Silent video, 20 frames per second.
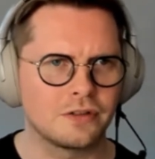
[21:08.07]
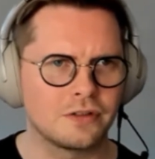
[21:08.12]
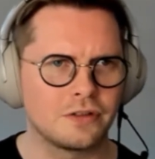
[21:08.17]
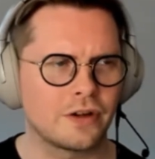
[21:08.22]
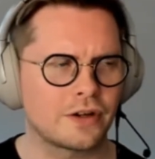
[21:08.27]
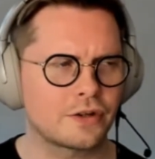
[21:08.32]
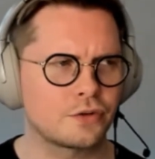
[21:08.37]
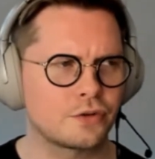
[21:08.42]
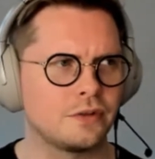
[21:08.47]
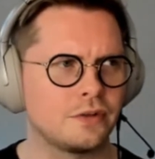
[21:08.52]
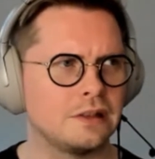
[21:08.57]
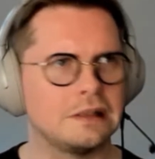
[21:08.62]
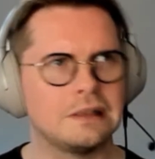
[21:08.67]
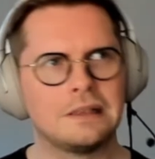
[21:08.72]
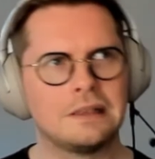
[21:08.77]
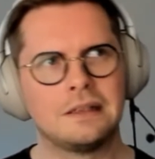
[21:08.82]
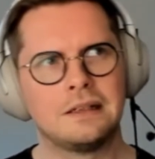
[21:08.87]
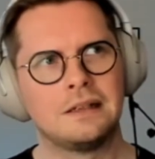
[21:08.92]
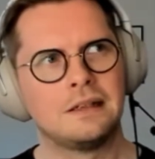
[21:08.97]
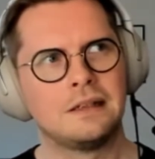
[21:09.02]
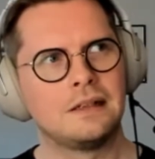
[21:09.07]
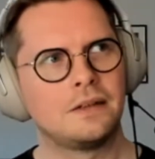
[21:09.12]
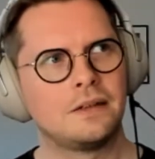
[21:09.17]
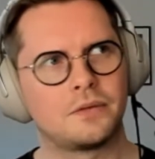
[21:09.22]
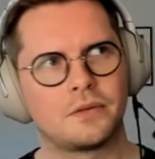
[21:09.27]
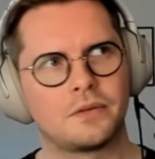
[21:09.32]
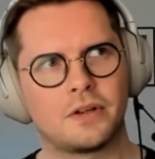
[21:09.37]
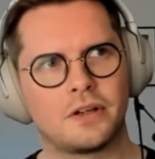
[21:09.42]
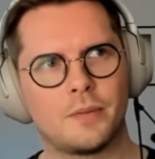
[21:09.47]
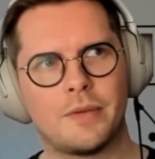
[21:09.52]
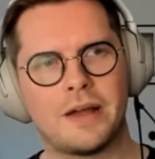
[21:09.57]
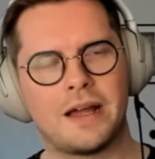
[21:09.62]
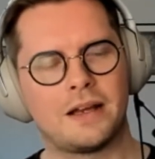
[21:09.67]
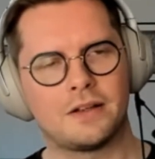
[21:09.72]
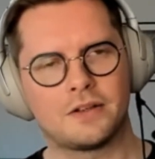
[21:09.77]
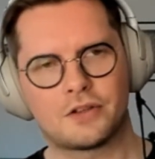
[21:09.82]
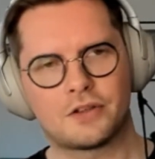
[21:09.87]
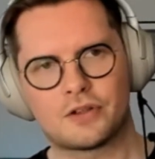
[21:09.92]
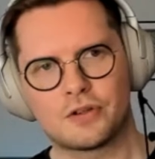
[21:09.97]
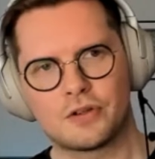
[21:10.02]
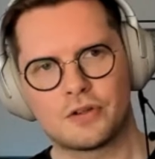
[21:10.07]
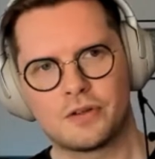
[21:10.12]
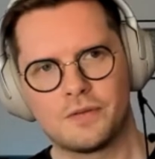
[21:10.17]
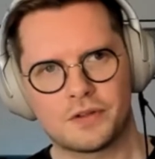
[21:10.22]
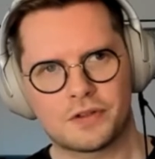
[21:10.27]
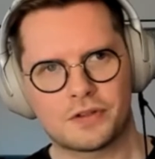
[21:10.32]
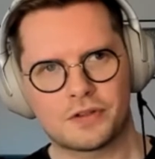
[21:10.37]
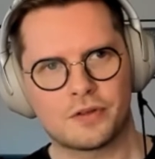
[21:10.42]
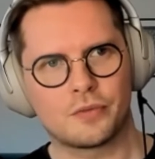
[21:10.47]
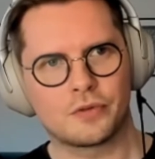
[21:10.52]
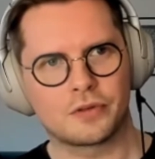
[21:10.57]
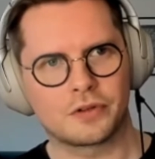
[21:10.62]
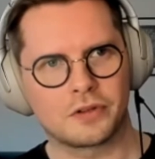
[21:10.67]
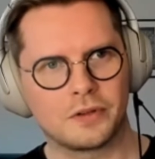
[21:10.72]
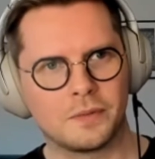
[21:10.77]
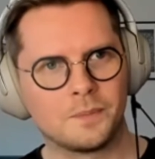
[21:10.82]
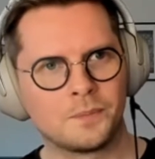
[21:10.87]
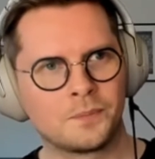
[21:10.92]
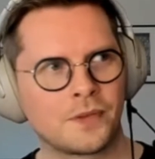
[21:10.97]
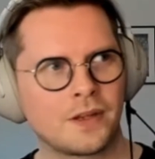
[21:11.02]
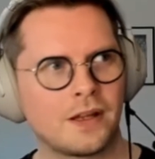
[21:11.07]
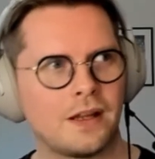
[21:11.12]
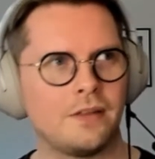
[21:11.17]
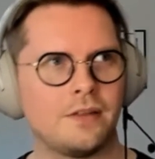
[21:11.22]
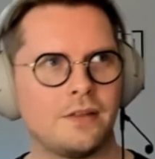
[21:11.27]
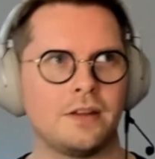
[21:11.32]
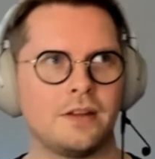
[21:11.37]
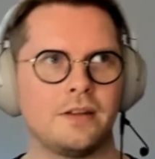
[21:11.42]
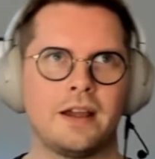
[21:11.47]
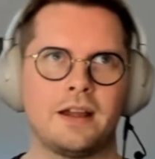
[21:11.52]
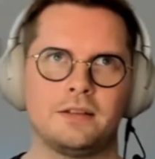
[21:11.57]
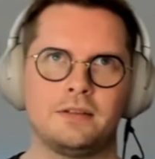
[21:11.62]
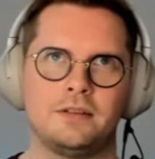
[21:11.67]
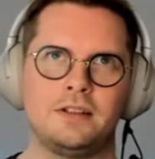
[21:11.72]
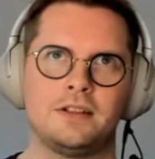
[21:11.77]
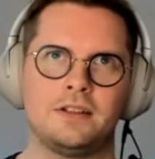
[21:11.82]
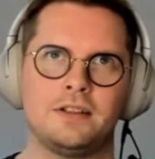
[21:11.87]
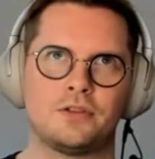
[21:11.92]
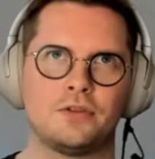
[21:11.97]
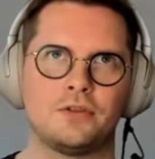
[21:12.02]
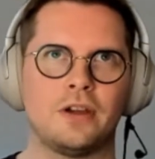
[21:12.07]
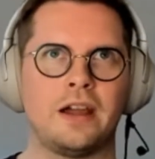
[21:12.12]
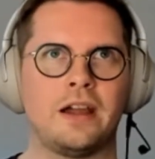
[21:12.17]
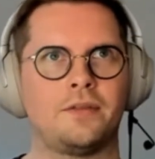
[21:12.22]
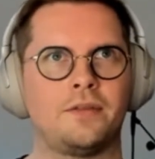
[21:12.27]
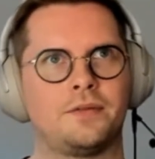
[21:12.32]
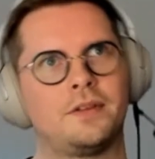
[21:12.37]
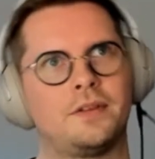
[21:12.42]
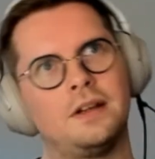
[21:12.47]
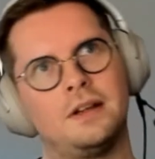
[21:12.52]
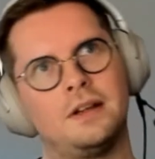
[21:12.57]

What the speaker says: You actually run a managed service somewhere, and then that needs to have